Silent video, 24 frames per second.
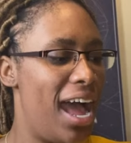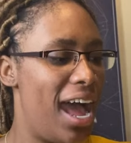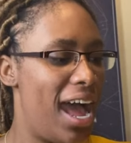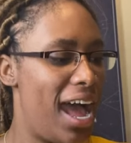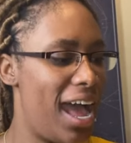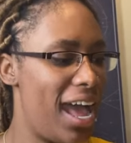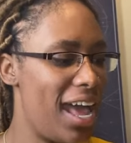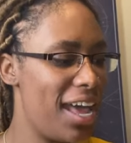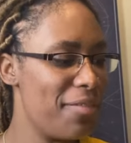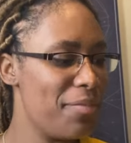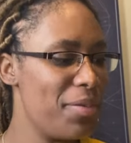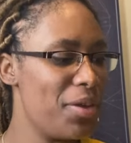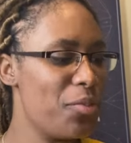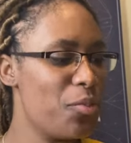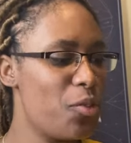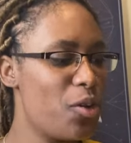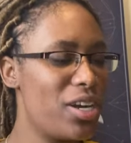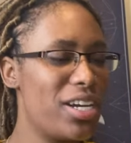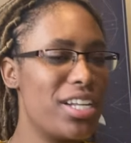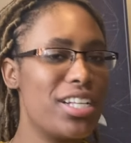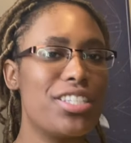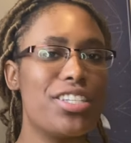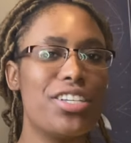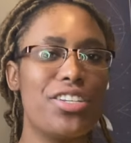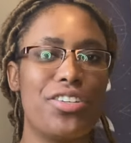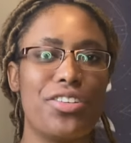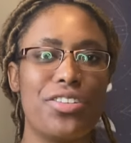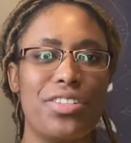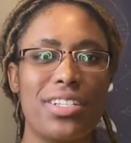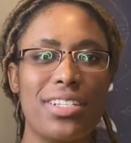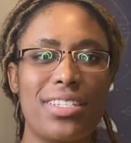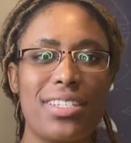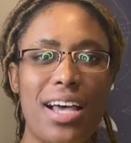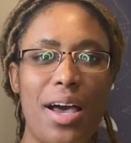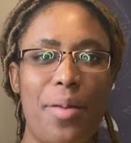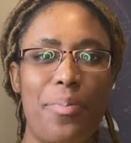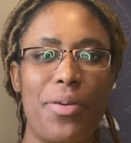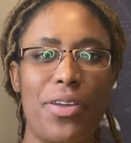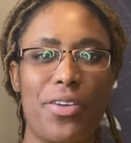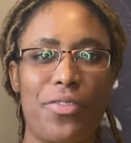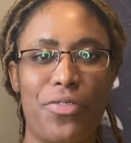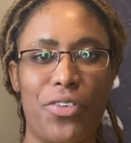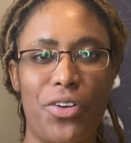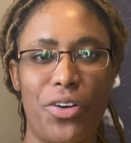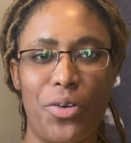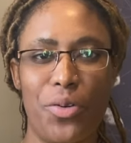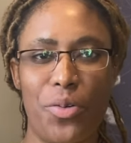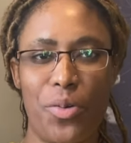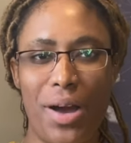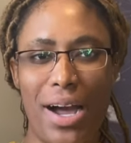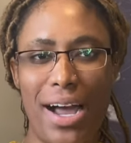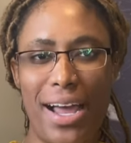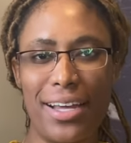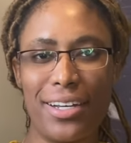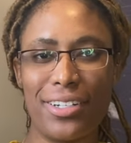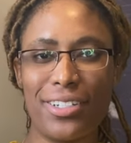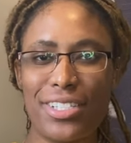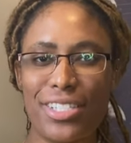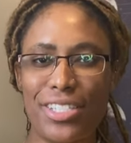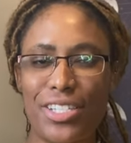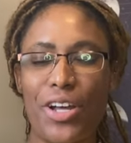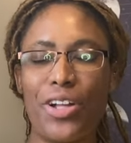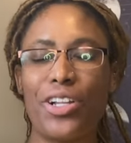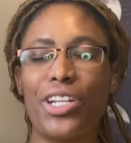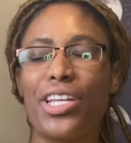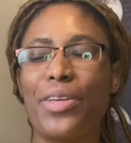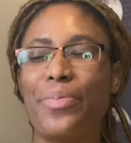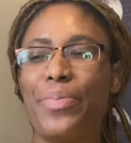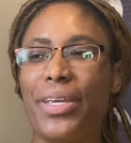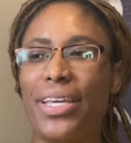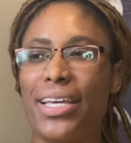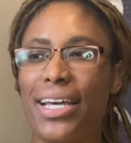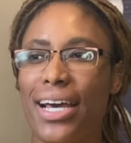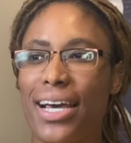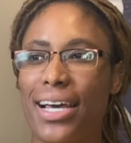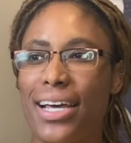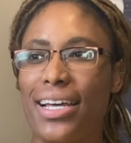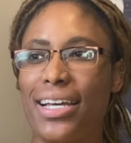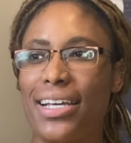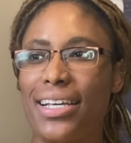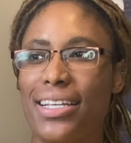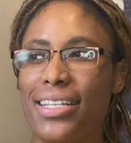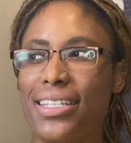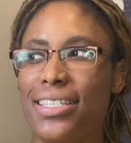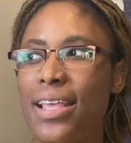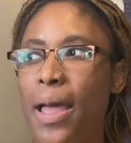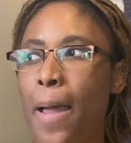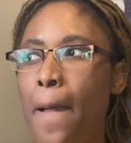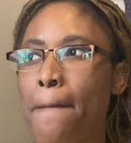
I have been wanting to do this topic for a while, solely because